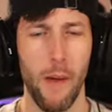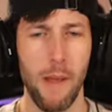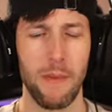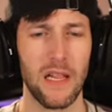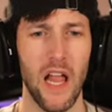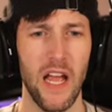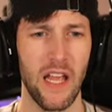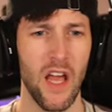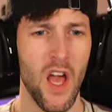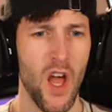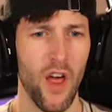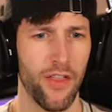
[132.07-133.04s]
There might be like
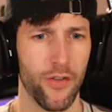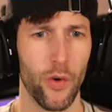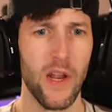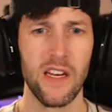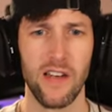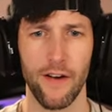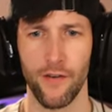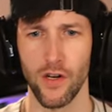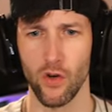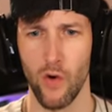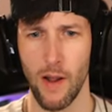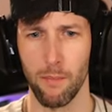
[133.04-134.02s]
three
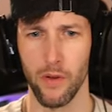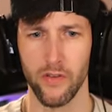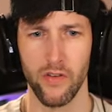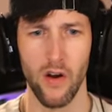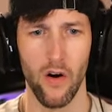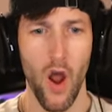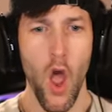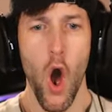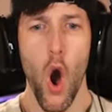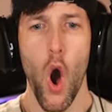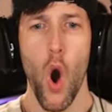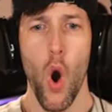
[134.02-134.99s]
different grandpas here.
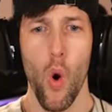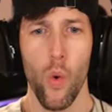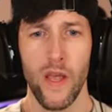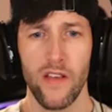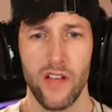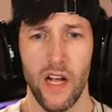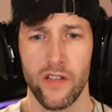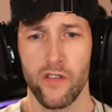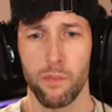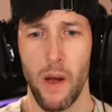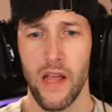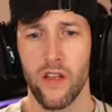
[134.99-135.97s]
Oh, he's got
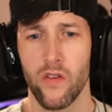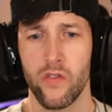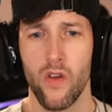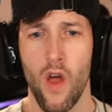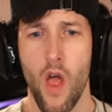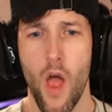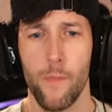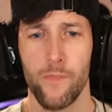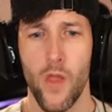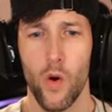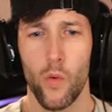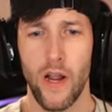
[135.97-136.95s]
spikes.
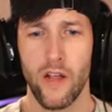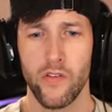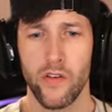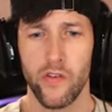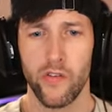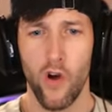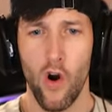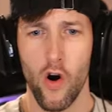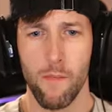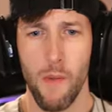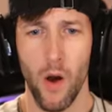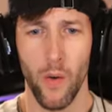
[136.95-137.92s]
Right, because this is
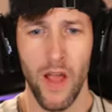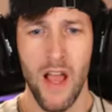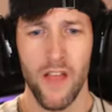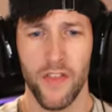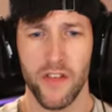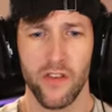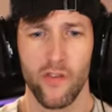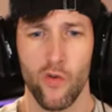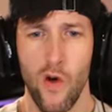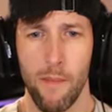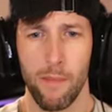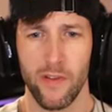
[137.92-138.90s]
hard mode. This is
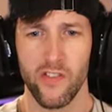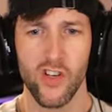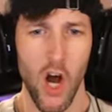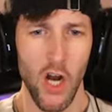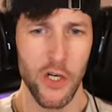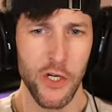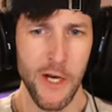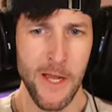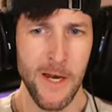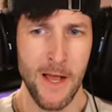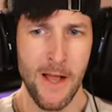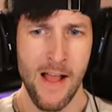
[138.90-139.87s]
grandpa's
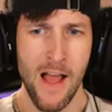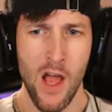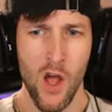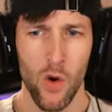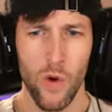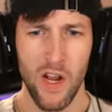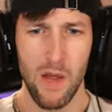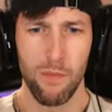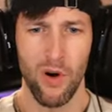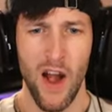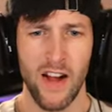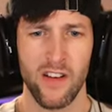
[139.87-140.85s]
dungeon where he
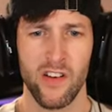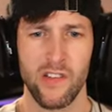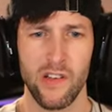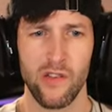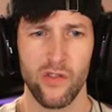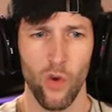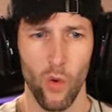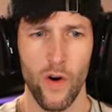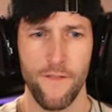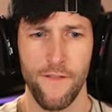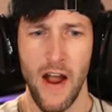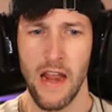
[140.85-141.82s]
practices
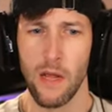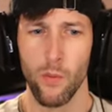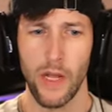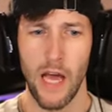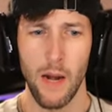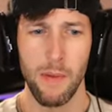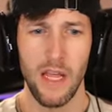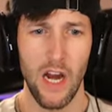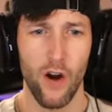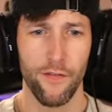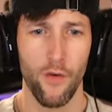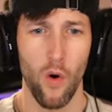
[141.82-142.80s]
sword fighting. We got to be
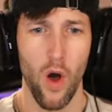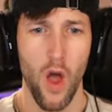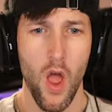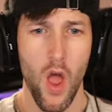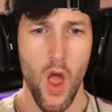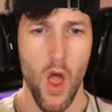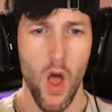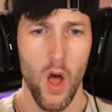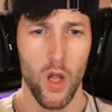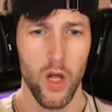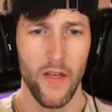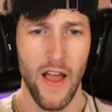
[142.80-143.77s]
careful.
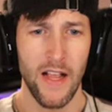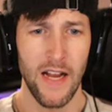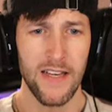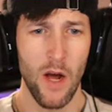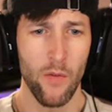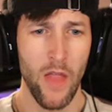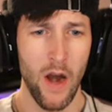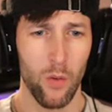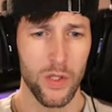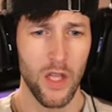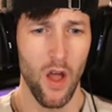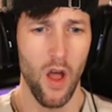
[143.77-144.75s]
Look at that guy down
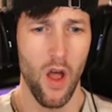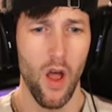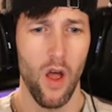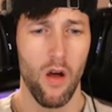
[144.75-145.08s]
there. What the?